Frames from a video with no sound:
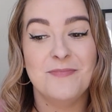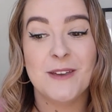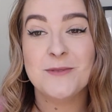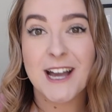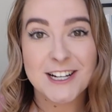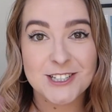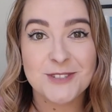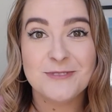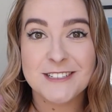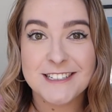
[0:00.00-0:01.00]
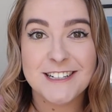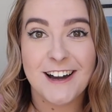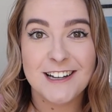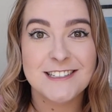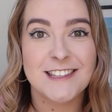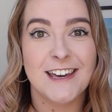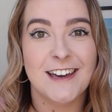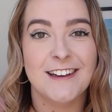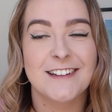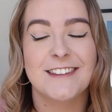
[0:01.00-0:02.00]
It was actually really nice
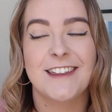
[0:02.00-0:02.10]
there.